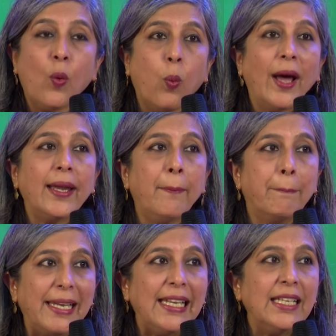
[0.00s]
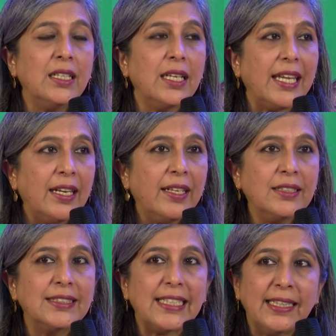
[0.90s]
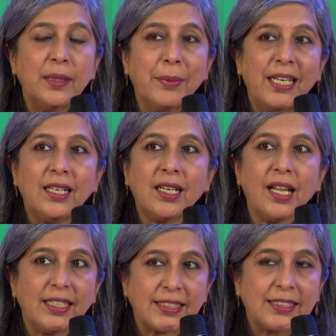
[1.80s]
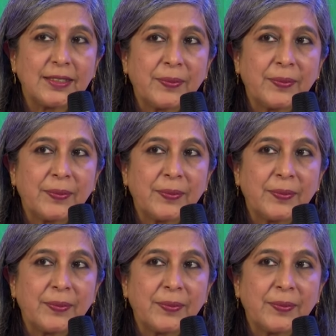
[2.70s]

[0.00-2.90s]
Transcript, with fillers: One billion Indians in the middle class.